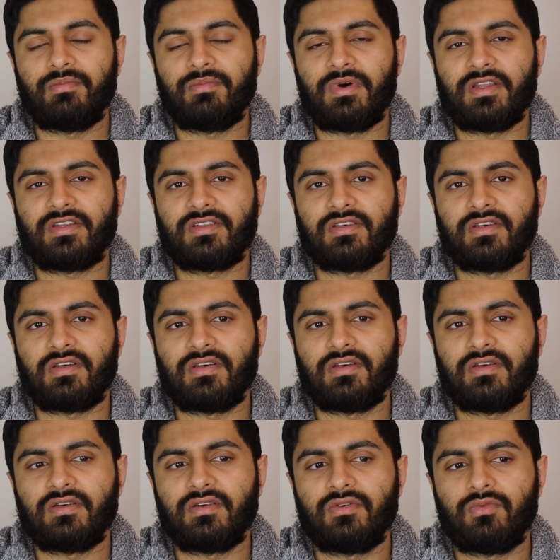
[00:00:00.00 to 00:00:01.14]
But
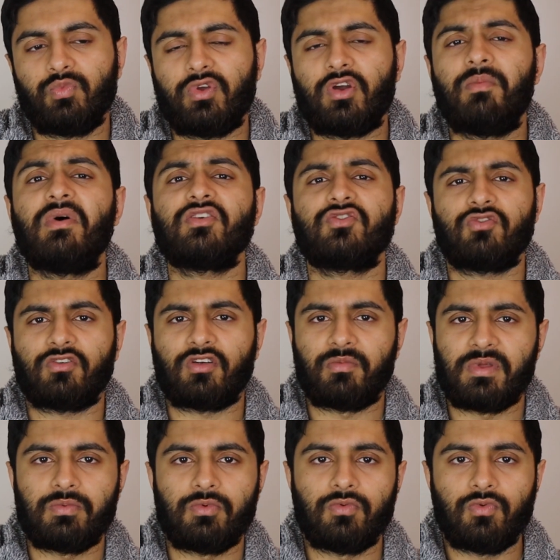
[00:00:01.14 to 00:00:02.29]
we come back stronger,
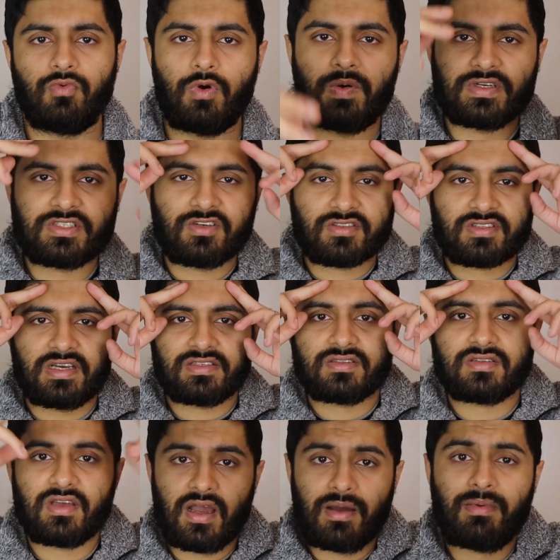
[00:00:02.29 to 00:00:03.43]
people. WorldWideChels, guys.
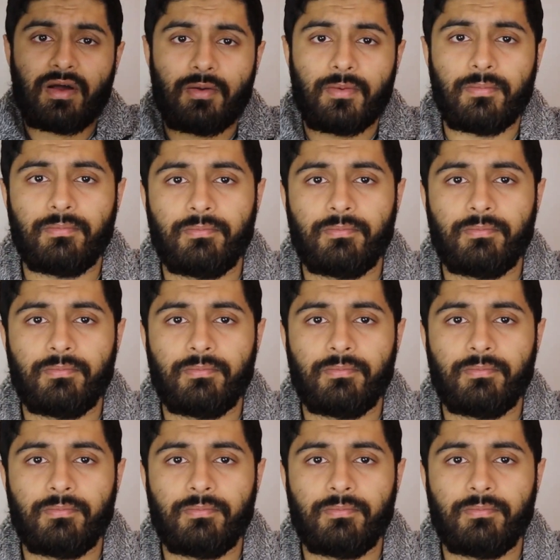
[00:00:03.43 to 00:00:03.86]
I'm out.